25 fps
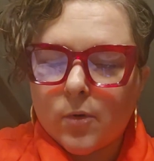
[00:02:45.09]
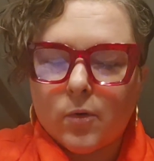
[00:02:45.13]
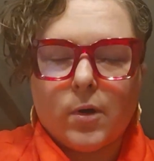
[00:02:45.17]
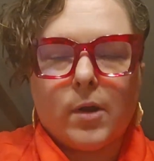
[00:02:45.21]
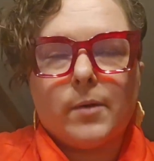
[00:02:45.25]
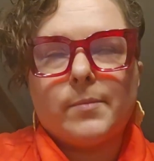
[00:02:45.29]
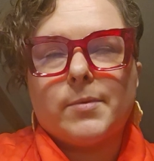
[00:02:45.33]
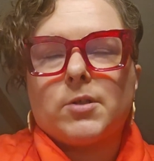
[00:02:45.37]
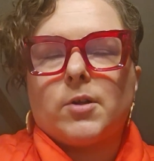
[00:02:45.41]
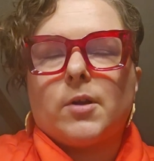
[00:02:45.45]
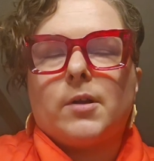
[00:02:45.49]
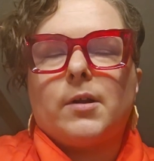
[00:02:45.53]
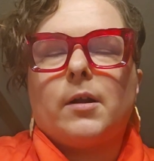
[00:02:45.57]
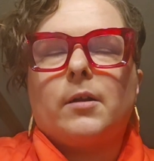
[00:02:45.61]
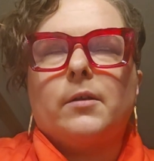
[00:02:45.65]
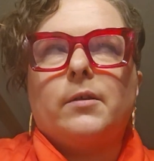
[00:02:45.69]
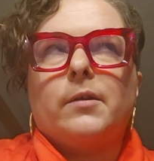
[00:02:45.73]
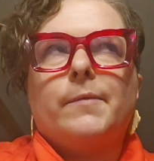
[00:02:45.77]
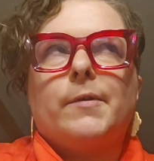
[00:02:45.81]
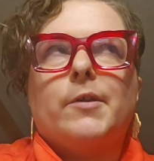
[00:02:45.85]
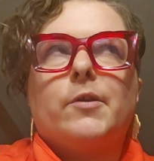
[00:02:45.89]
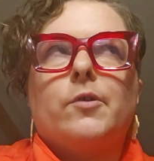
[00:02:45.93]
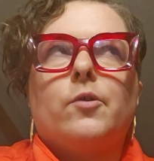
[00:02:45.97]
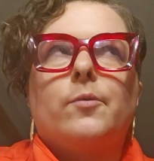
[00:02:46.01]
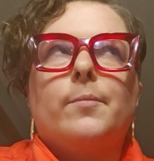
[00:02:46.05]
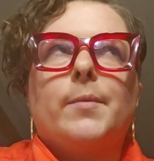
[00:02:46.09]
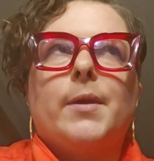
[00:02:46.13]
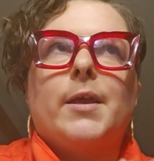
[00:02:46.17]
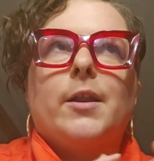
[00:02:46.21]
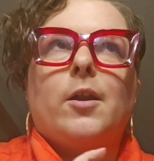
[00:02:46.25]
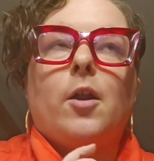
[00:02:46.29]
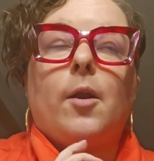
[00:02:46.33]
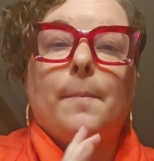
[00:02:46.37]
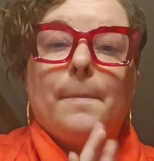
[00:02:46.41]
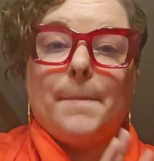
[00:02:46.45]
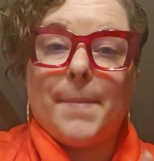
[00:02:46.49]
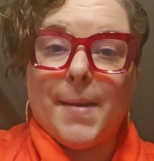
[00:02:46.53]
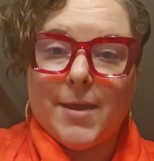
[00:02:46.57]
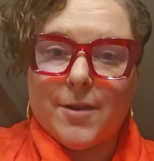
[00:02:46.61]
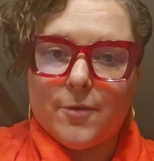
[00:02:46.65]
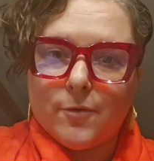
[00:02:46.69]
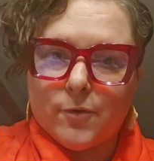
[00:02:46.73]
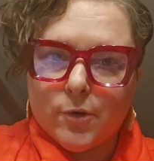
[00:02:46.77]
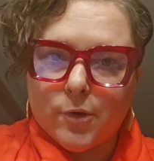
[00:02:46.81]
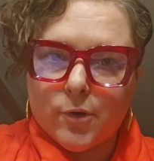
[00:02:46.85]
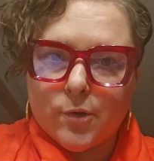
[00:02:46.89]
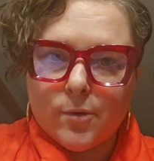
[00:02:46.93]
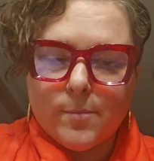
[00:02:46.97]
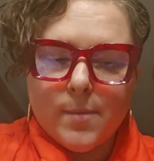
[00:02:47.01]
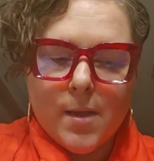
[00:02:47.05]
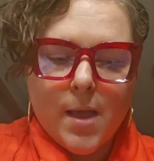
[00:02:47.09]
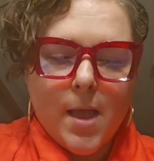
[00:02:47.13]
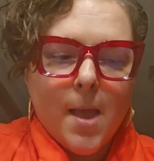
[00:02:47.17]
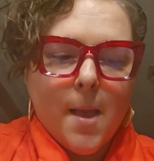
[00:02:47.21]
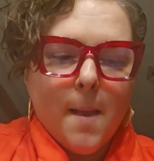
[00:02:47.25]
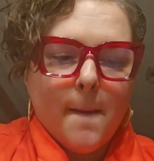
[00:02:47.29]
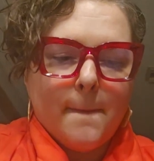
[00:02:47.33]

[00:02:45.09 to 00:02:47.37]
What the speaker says: in our bedroom.